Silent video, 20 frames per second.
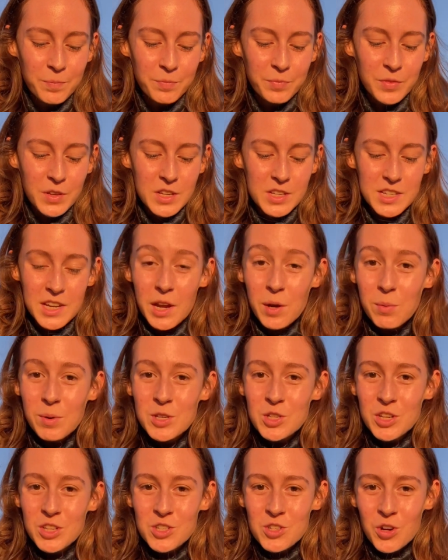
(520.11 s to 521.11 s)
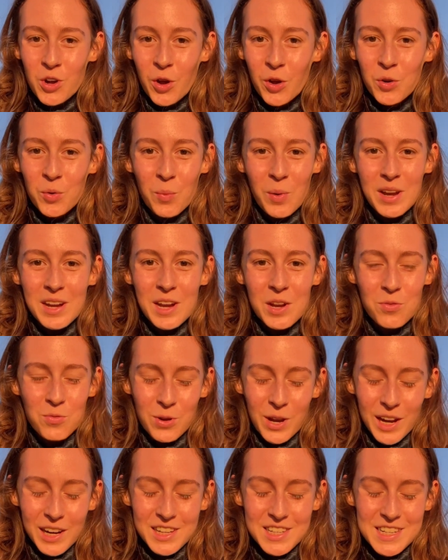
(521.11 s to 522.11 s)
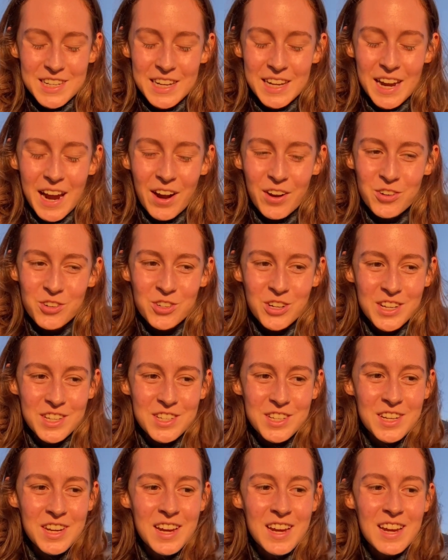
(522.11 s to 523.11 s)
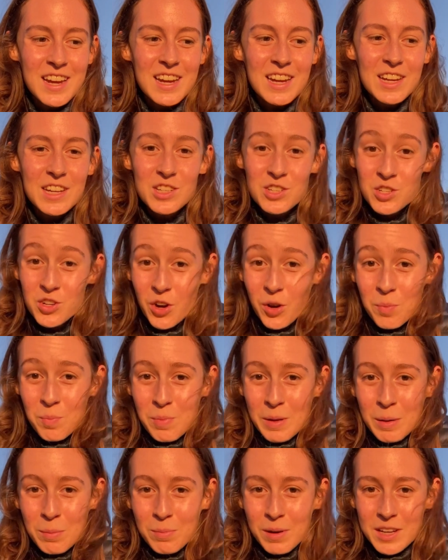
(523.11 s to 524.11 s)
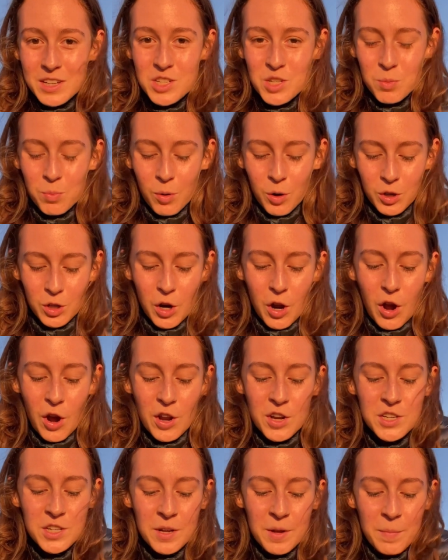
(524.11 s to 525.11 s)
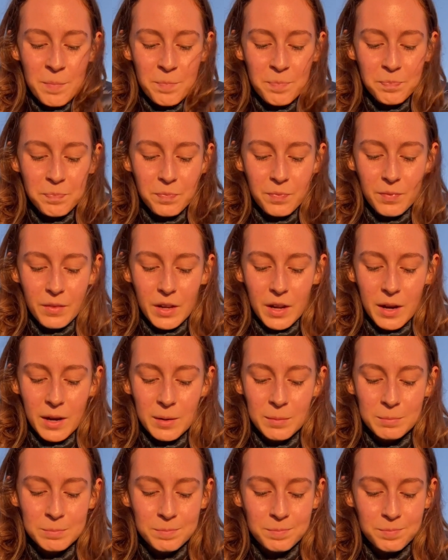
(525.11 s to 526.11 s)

say we trust God when in reality our trust is not being placed upon God. Um,